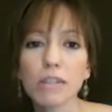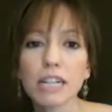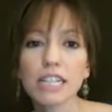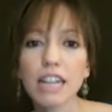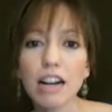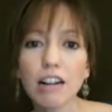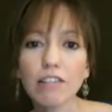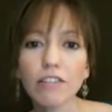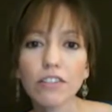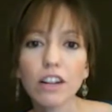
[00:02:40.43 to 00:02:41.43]

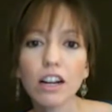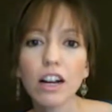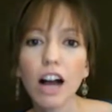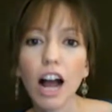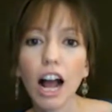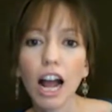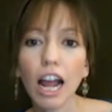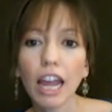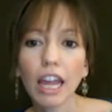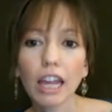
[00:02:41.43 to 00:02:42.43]
myself,
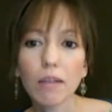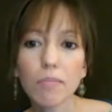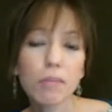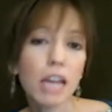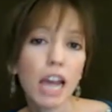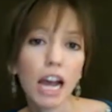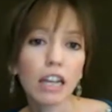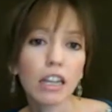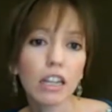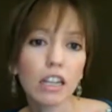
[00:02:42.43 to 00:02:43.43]
I
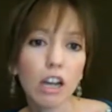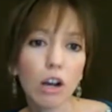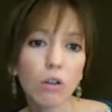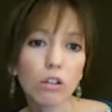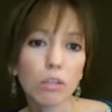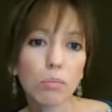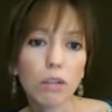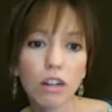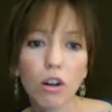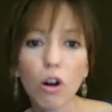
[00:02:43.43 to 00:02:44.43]
began, to
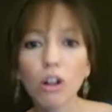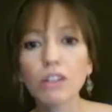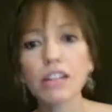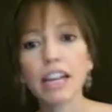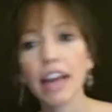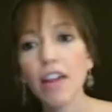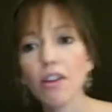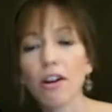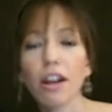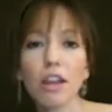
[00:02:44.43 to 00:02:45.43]
put it all
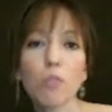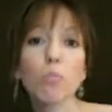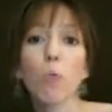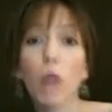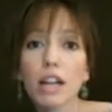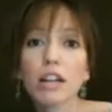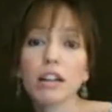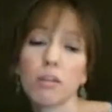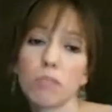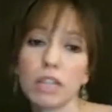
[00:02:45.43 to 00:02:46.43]
together in one
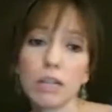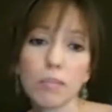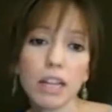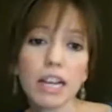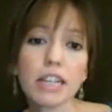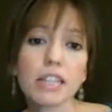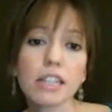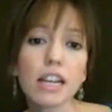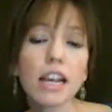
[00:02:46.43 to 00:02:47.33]
complete place